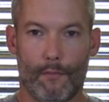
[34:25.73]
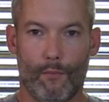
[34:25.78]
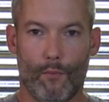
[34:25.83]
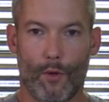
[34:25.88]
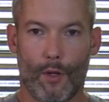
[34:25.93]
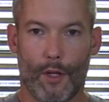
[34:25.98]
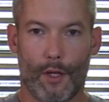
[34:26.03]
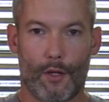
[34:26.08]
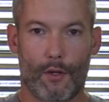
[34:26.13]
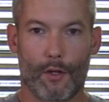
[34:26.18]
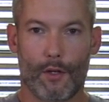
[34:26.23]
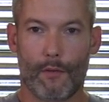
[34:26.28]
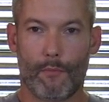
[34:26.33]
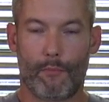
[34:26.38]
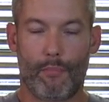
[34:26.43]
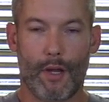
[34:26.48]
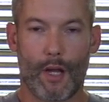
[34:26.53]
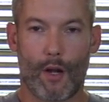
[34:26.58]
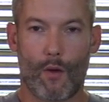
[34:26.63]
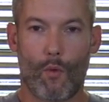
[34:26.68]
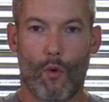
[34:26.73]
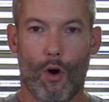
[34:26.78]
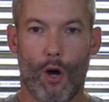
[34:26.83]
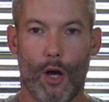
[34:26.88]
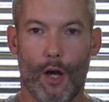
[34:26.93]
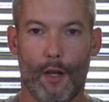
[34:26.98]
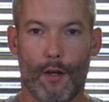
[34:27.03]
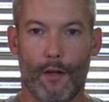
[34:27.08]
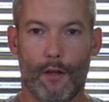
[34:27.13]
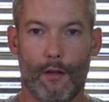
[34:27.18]
Really couldn't pick
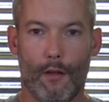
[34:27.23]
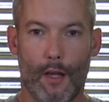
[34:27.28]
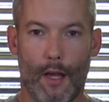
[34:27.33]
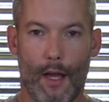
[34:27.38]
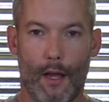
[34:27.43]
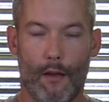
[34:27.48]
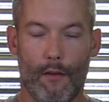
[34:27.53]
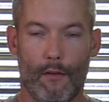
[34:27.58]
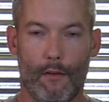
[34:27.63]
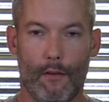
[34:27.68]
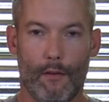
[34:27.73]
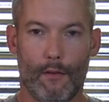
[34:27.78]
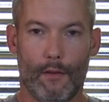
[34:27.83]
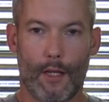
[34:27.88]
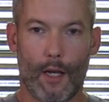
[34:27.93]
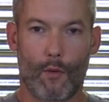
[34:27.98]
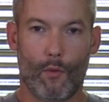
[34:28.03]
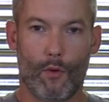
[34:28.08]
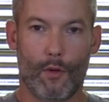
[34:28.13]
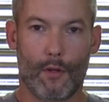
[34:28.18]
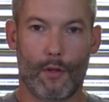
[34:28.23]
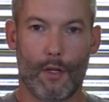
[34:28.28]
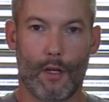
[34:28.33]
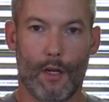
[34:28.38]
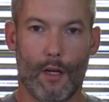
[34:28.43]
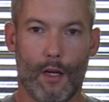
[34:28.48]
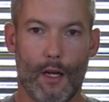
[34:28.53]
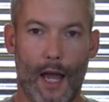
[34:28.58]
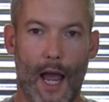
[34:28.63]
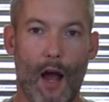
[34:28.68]
one that would
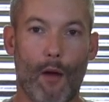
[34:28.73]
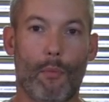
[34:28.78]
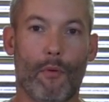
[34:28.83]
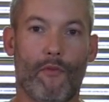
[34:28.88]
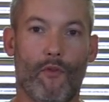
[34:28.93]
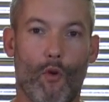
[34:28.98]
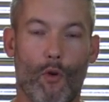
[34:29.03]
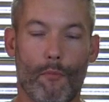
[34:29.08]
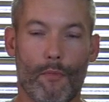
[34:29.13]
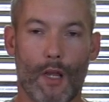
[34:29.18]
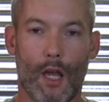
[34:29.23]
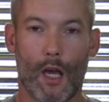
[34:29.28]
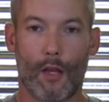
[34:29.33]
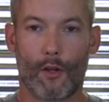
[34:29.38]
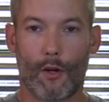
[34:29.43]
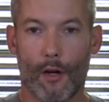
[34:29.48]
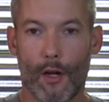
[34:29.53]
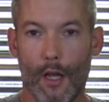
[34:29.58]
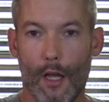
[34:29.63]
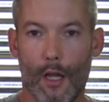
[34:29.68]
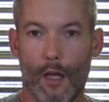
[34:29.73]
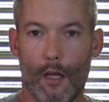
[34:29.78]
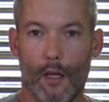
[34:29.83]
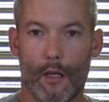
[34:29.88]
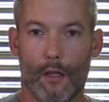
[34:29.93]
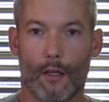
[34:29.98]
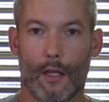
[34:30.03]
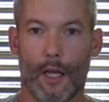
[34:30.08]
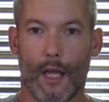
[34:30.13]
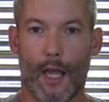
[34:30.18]
outperform the other.
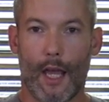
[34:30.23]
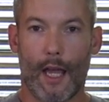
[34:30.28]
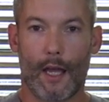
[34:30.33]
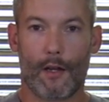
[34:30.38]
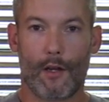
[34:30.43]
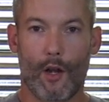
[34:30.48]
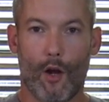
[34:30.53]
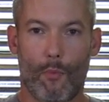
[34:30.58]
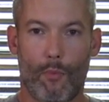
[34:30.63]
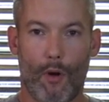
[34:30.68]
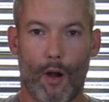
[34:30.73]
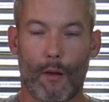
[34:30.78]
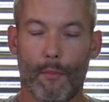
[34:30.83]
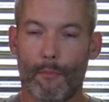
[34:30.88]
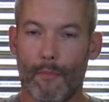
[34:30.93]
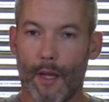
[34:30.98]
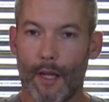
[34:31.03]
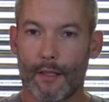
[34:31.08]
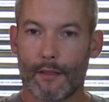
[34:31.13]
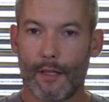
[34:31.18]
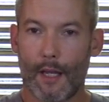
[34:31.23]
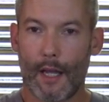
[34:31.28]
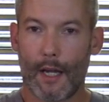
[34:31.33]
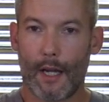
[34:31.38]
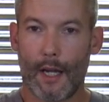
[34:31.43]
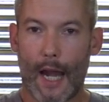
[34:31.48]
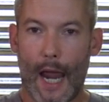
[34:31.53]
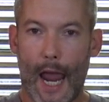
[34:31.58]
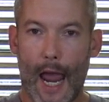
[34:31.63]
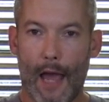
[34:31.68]
They had no problem
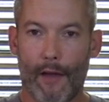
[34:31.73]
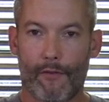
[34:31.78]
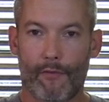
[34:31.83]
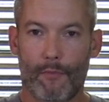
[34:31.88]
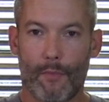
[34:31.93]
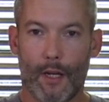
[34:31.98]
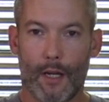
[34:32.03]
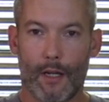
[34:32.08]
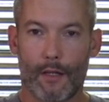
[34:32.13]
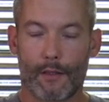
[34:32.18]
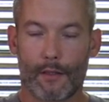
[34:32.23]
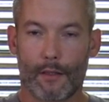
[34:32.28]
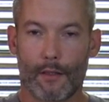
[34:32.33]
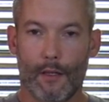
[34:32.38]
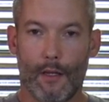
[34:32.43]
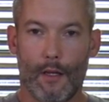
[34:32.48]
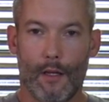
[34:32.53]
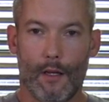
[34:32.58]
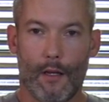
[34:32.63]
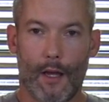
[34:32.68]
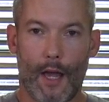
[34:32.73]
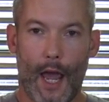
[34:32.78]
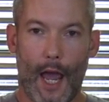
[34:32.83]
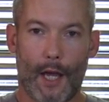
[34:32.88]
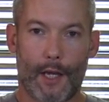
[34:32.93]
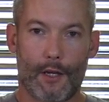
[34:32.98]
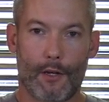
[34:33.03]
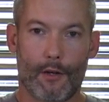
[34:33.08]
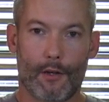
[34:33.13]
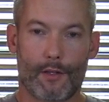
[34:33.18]
maintaining half-minute
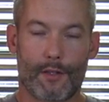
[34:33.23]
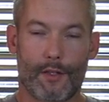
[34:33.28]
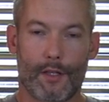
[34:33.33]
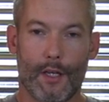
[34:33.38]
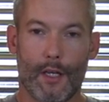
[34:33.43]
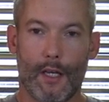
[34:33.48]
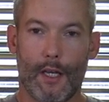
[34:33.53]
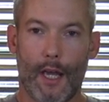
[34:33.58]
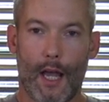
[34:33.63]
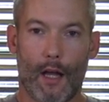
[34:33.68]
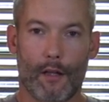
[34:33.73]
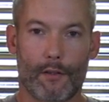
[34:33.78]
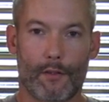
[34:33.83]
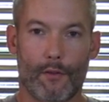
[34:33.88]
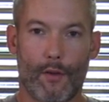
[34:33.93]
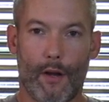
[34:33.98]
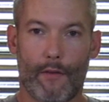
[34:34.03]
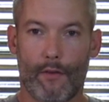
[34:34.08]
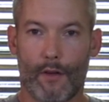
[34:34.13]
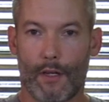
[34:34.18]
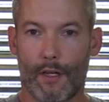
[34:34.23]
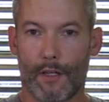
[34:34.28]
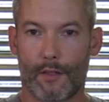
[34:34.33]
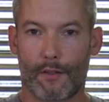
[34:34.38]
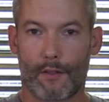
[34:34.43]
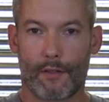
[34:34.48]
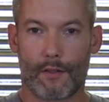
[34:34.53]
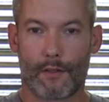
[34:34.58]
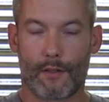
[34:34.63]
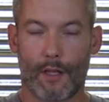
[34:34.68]
accuracy out to every
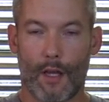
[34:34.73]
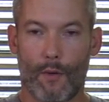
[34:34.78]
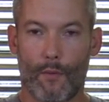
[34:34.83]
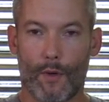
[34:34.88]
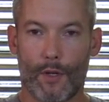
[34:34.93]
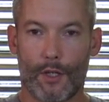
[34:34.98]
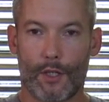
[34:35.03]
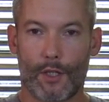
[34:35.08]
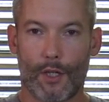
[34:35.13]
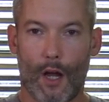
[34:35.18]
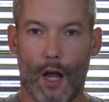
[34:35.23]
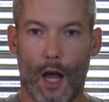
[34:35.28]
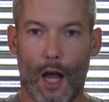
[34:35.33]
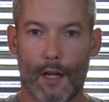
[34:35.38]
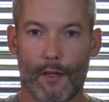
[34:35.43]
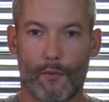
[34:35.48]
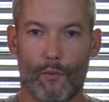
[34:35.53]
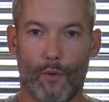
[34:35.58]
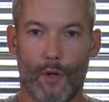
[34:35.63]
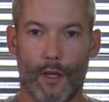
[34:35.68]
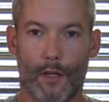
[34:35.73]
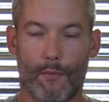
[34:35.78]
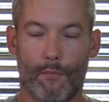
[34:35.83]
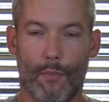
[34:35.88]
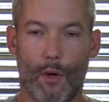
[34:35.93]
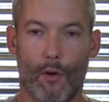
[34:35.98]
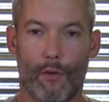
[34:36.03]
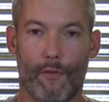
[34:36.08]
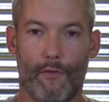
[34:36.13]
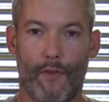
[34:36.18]
distance that we shot with
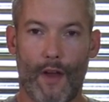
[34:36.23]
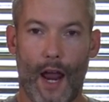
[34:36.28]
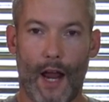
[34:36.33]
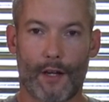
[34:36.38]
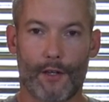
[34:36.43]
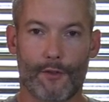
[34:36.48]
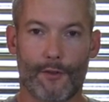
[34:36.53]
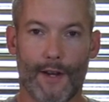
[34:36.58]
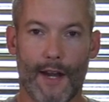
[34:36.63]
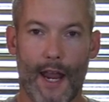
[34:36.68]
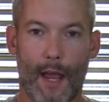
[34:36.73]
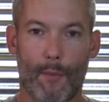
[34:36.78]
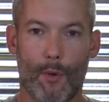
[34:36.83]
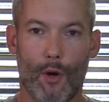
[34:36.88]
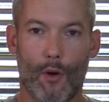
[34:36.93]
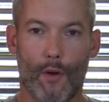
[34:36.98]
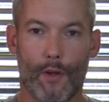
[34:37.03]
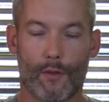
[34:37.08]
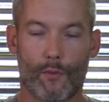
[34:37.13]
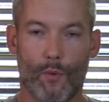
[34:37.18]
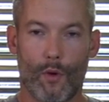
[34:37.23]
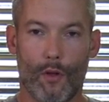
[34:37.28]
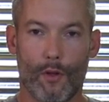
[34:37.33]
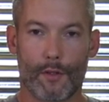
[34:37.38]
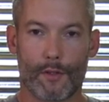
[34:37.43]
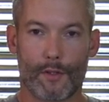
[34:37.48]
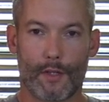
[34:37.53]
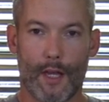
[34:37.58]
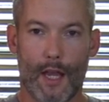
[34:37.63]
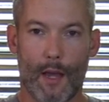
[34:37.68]
both factory ammo as well
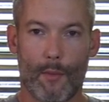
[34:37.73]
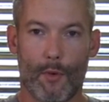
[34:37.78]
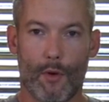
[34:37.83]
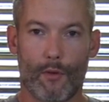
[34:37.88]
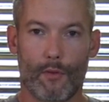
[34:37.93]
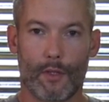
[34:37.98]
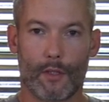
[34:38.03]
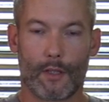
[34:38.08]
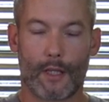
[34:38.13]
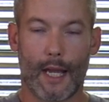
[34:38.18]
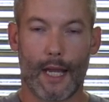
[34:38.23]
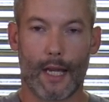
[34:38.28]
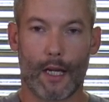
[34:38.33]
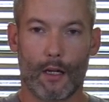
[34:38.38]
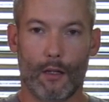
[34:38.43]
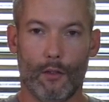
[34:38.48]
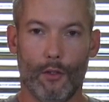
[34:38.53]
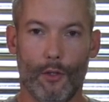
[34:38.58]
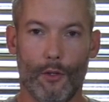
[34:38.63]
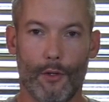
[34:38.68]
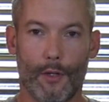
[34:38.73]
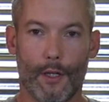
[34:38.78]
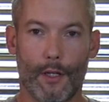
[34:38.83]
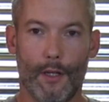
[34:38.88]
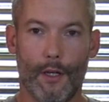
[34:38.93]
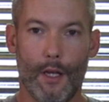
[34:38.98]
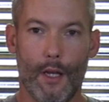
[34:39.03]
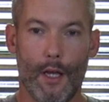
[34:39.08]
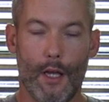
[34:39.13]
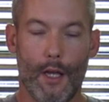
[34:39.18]
as the ammo that they
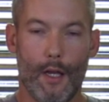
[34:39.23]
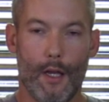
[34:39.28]
included.